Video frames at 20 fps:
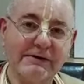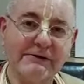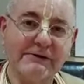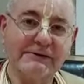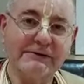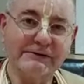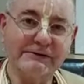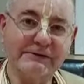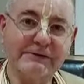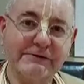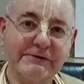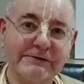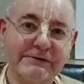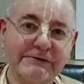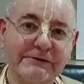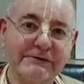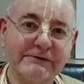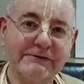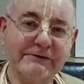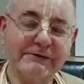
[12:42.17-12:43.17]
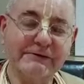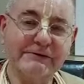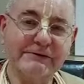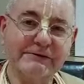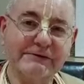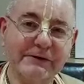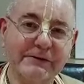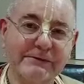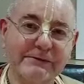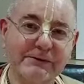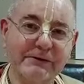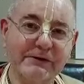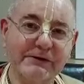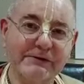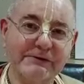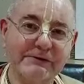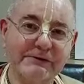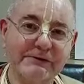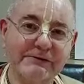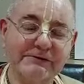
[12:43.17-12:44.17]
still she feels
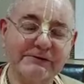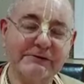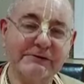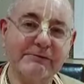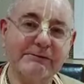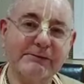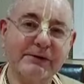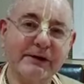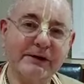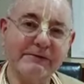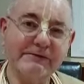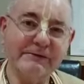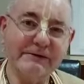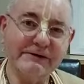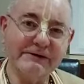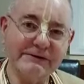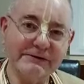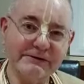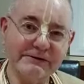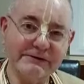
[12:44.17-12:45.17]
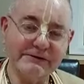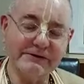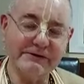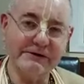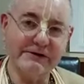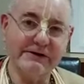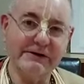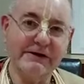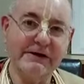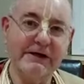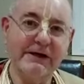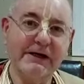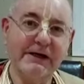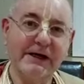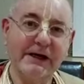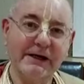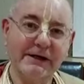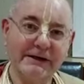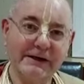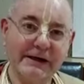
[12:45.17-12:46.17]
separation. It's called Prembhachitya.
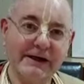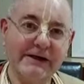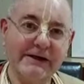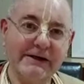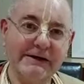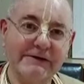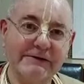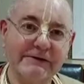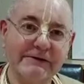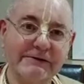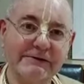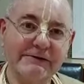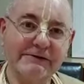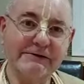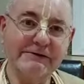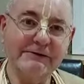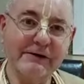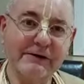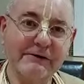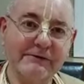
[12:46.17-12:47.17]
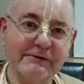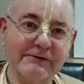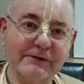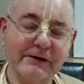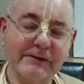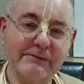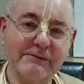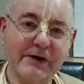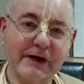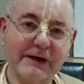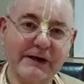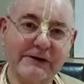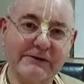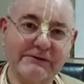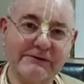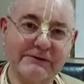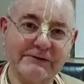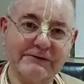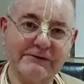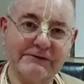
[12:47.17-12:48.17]
Again, this is not for the
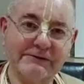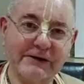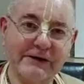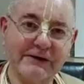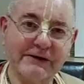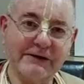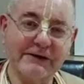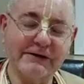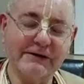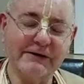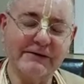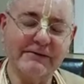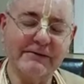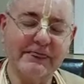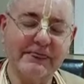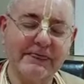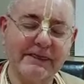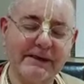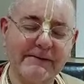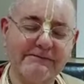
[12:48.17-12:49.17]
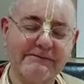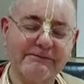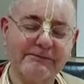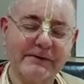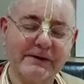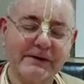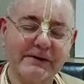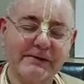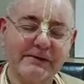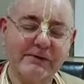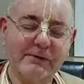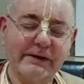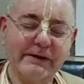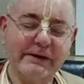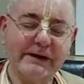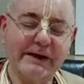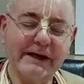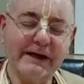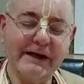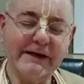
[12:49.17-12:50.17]
practicing sadhak. We
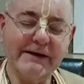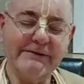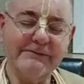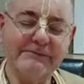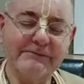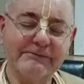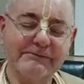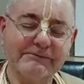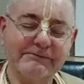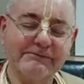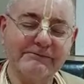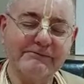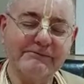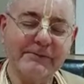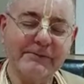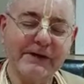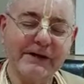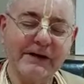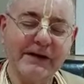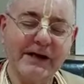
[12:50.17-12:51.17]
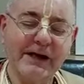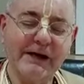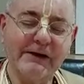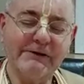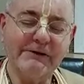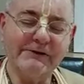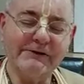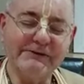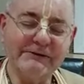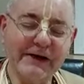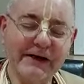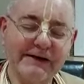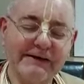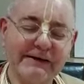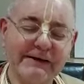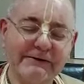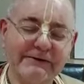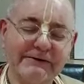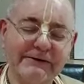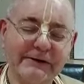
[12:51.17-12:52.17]
can understand
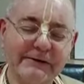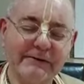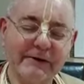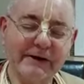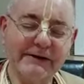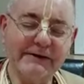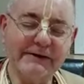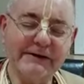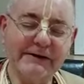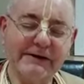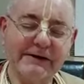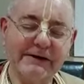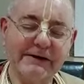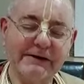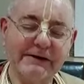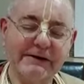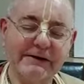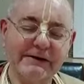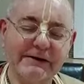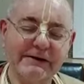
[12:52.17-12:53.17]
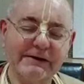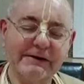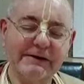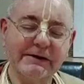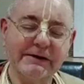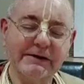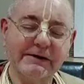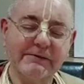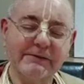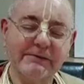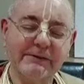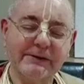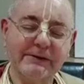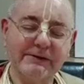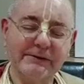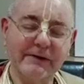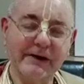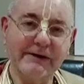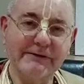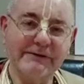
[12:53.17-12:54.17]
it theoretically, but
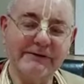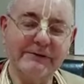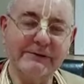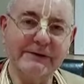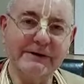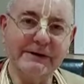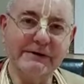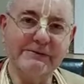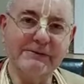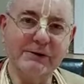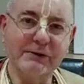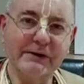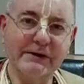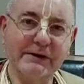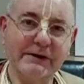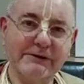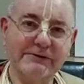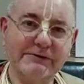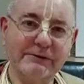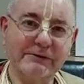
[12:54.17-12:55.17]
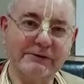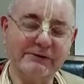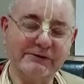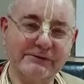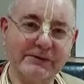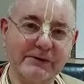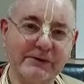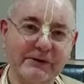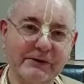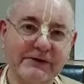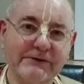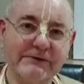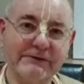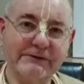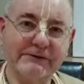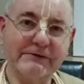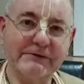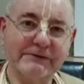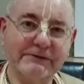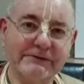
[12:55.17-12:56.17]
you have to be liberated to experience
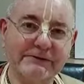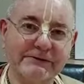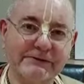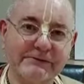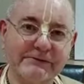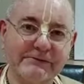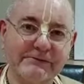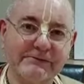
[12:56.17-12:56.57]
this.